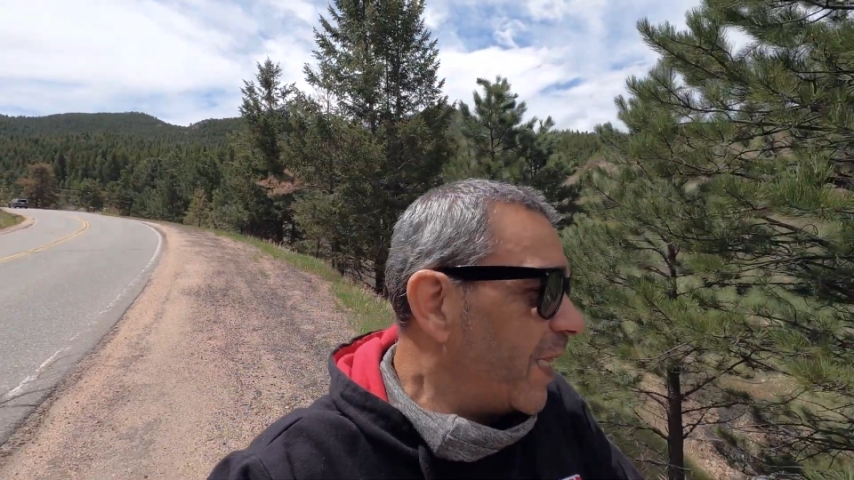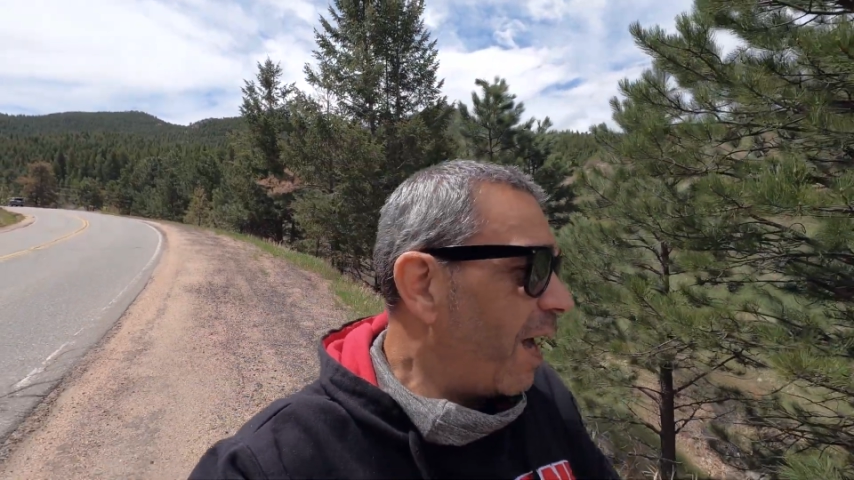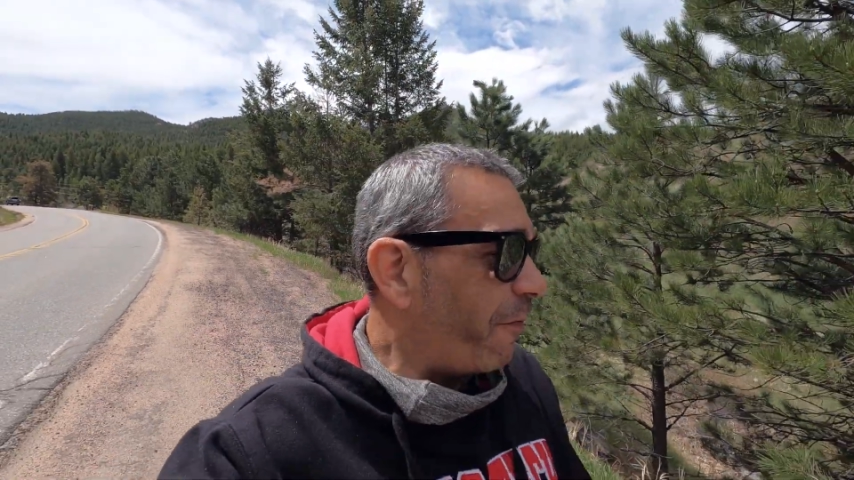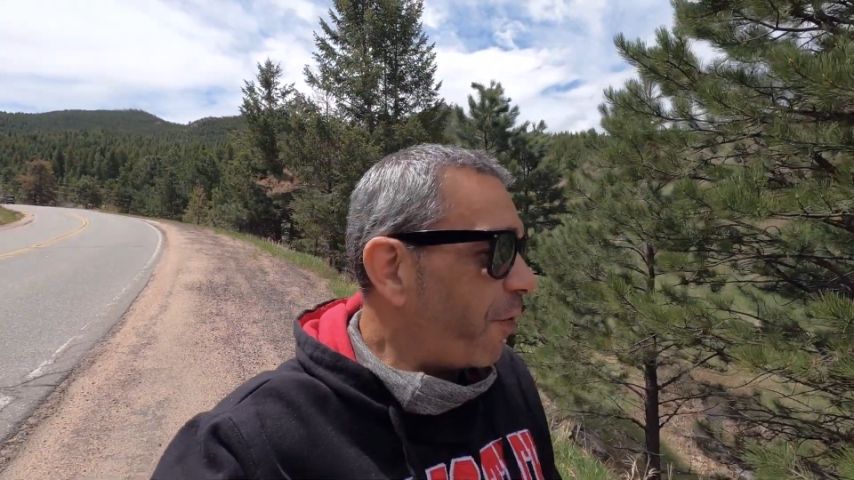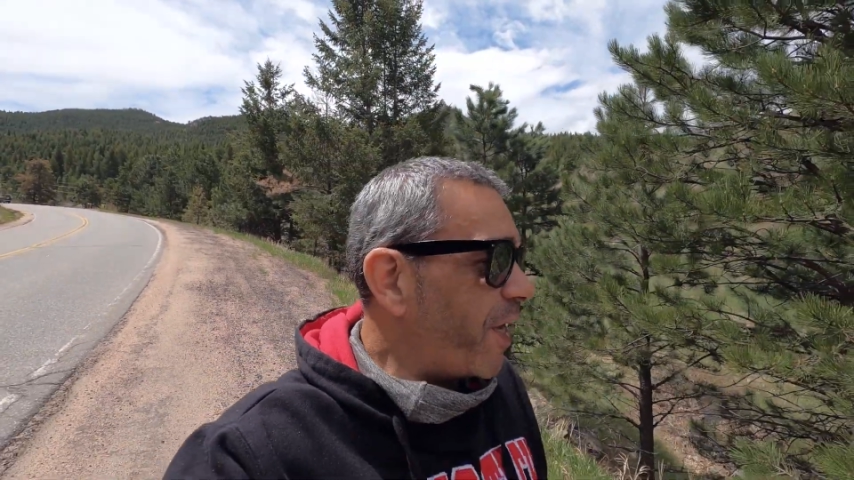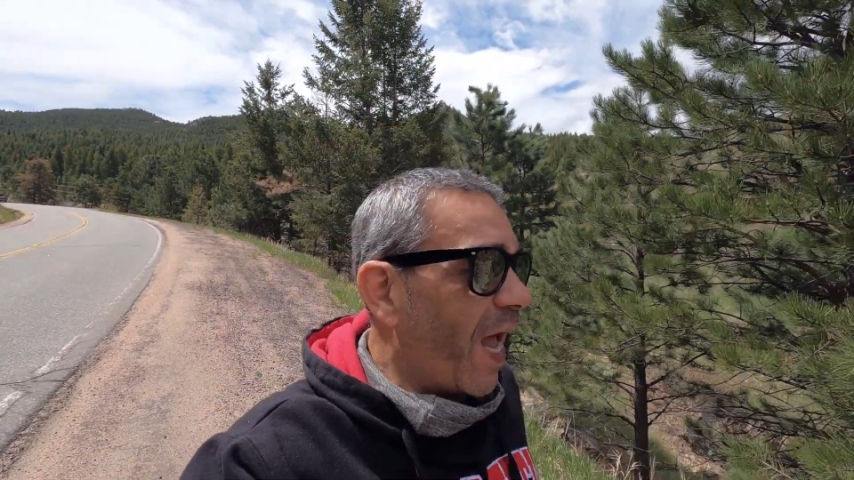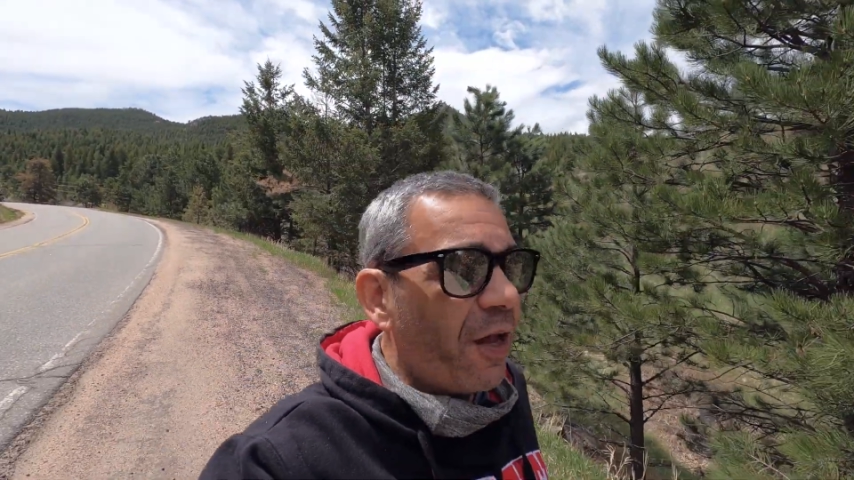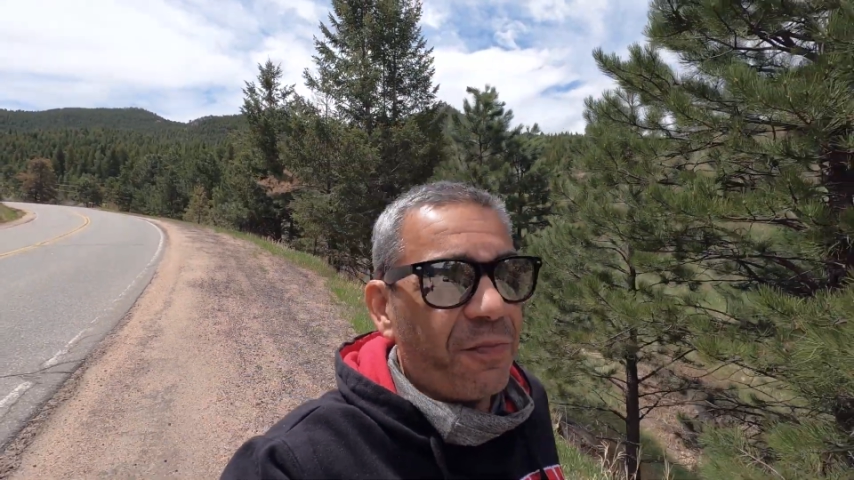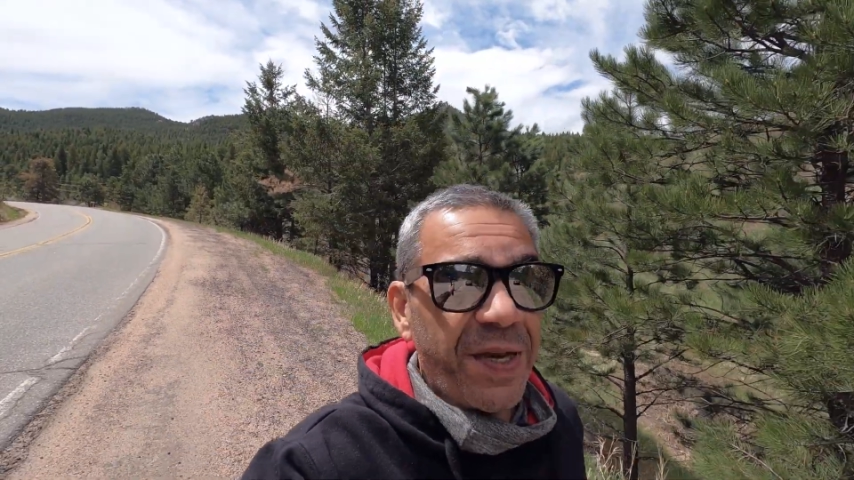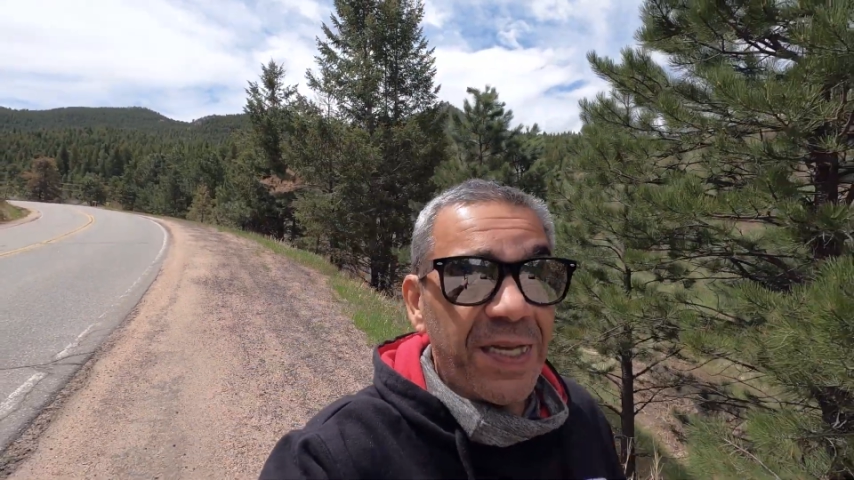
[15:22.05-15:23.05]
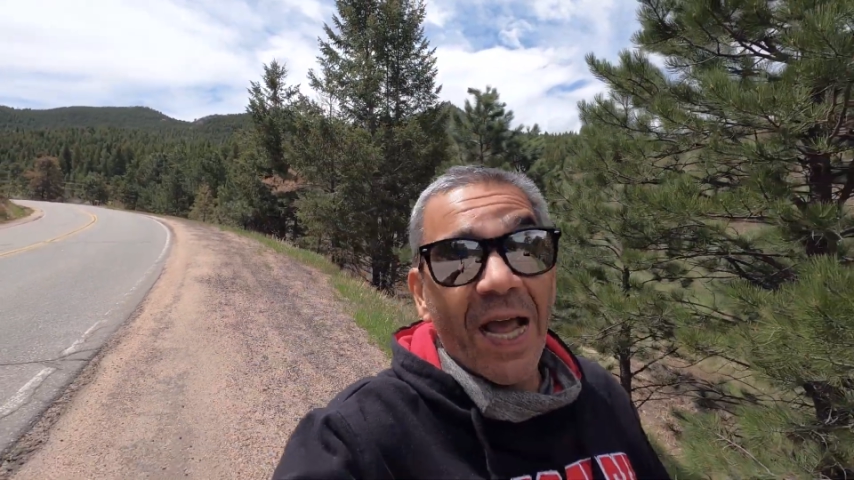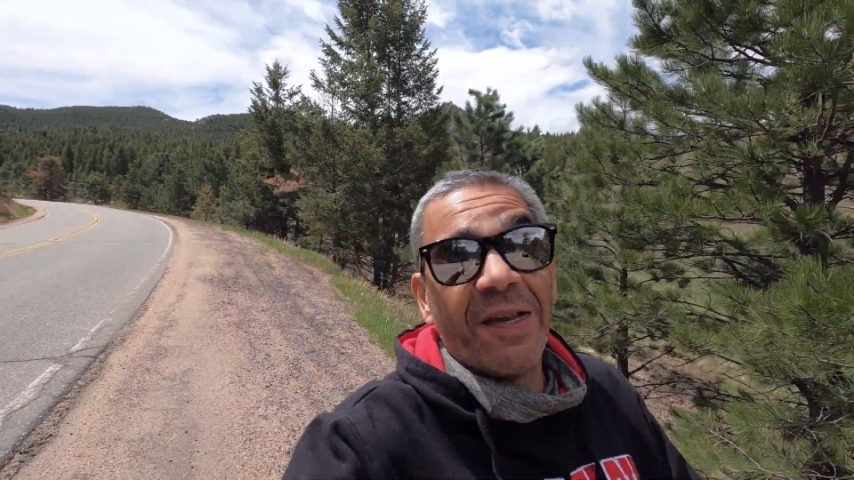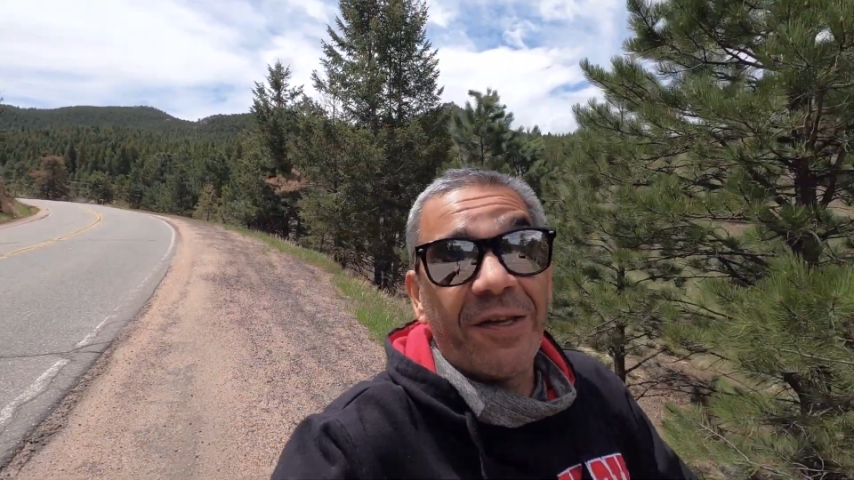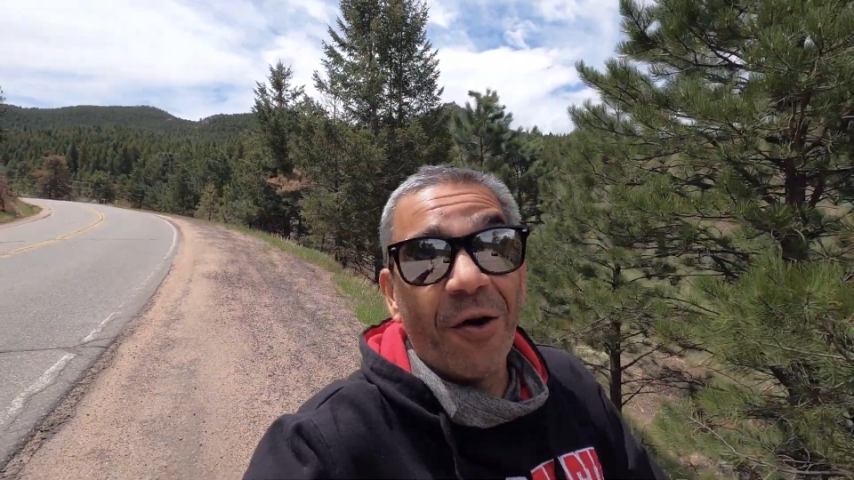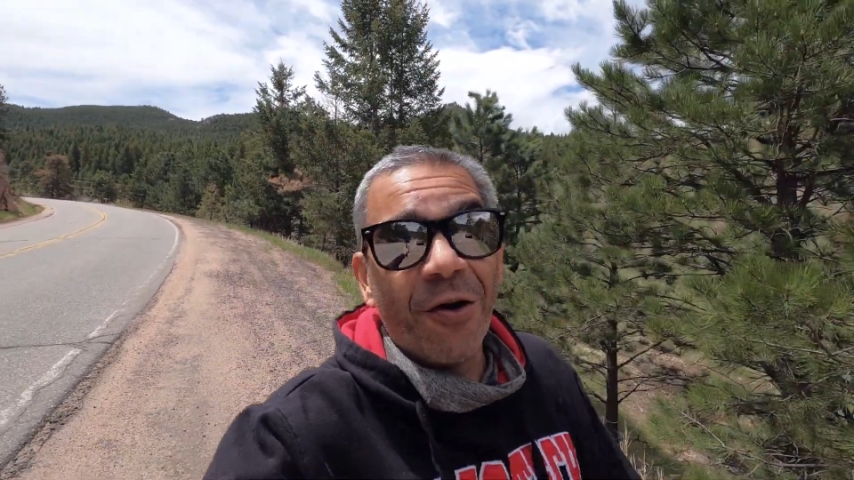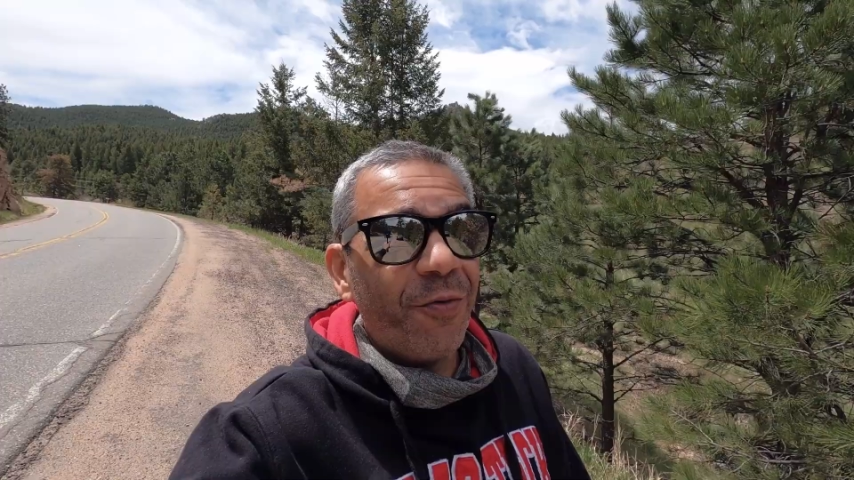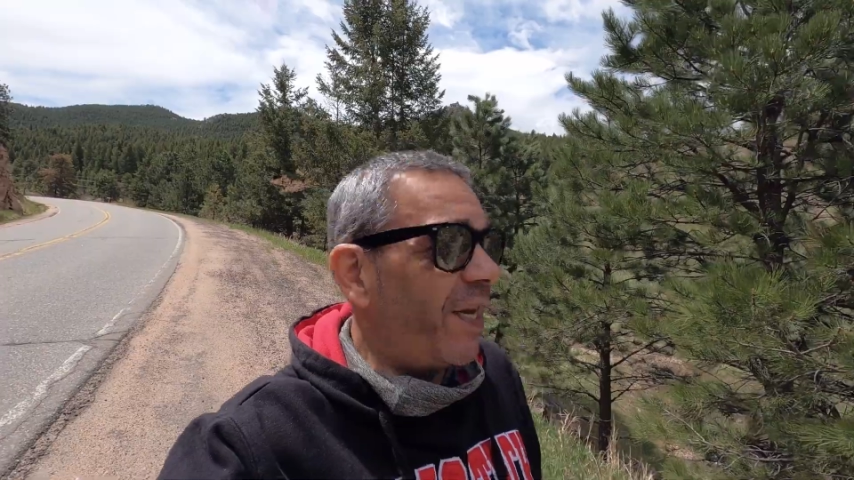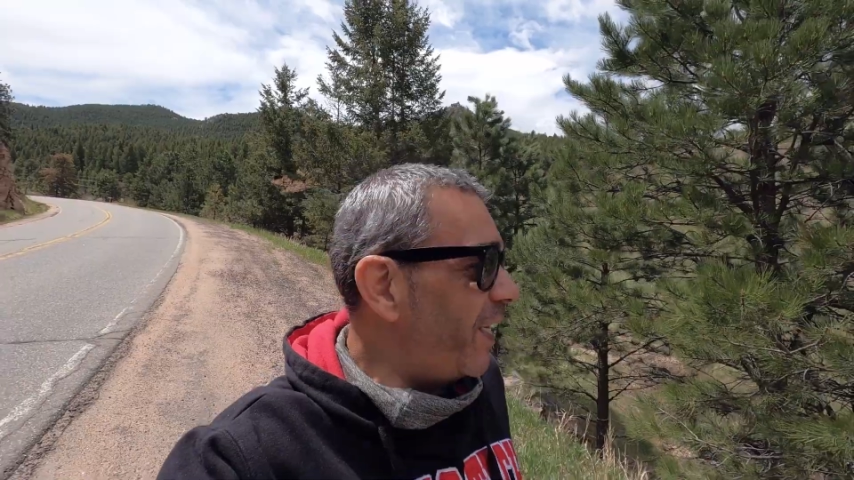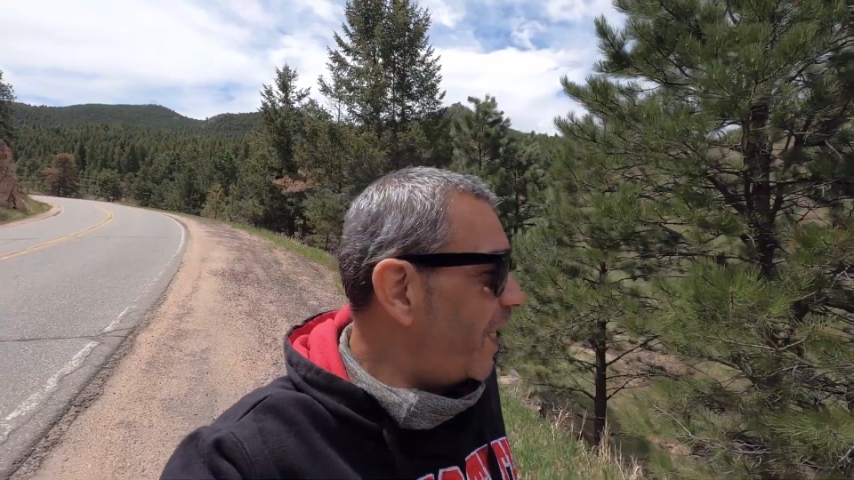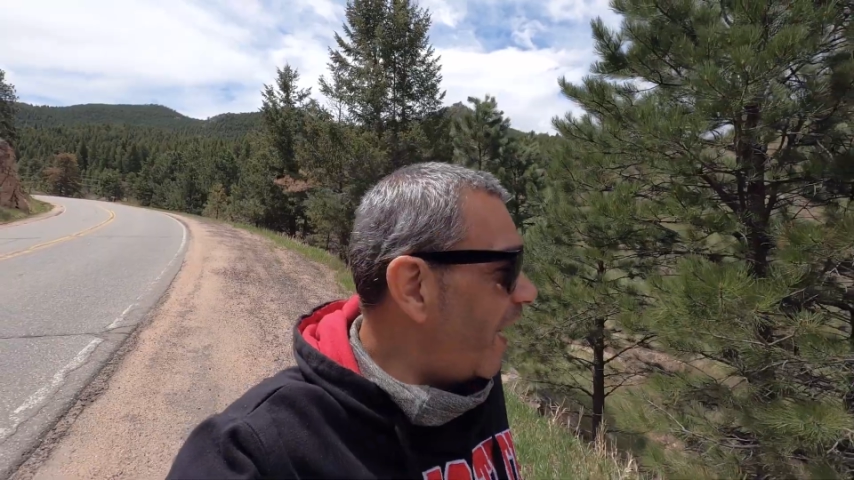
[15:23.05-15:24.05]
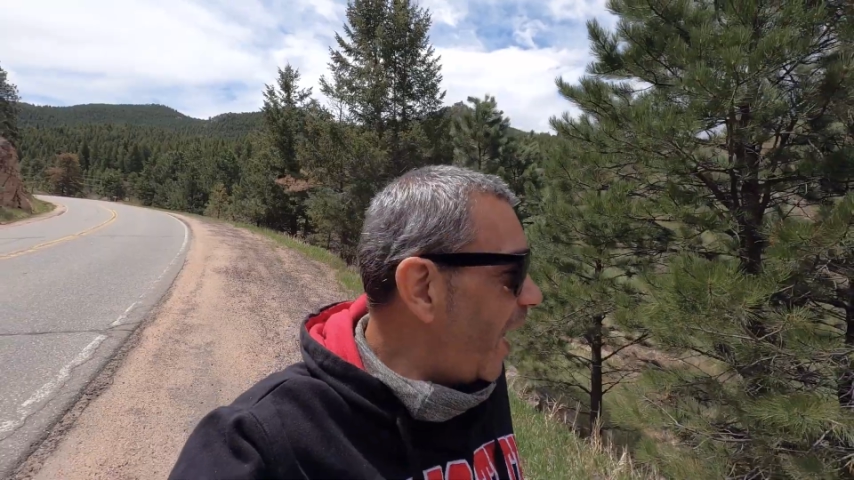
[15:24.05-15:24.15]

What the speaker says: Not for your house being next door to it.